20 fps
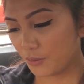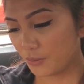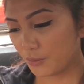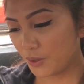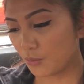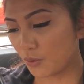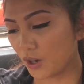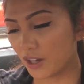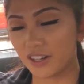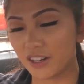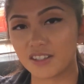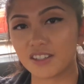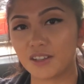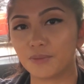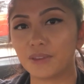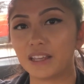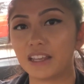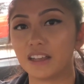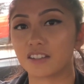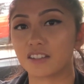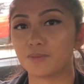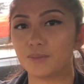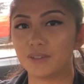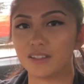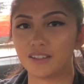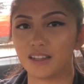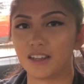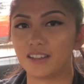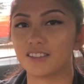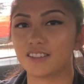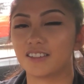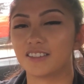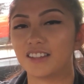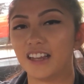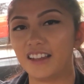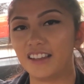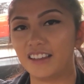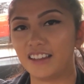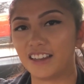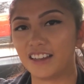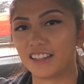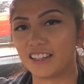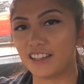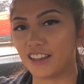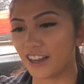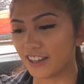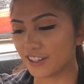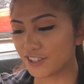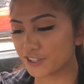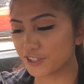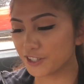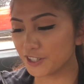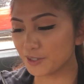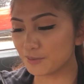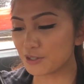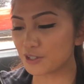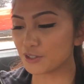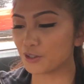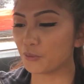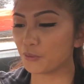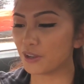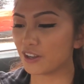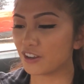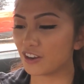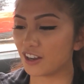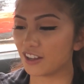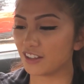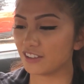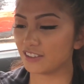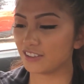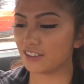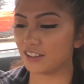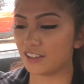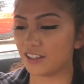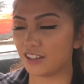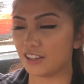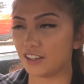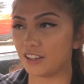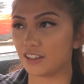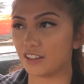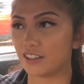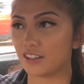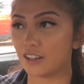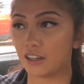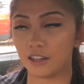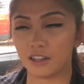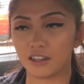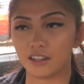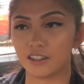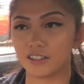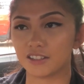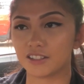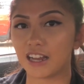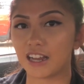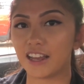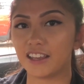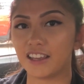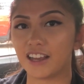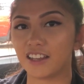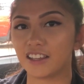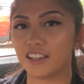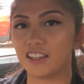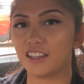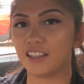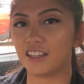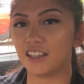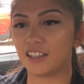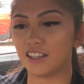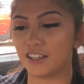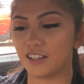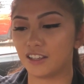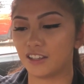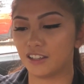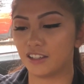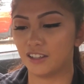we wanted something else besides the taiyaki ice cream, so we got the uh, taiyaki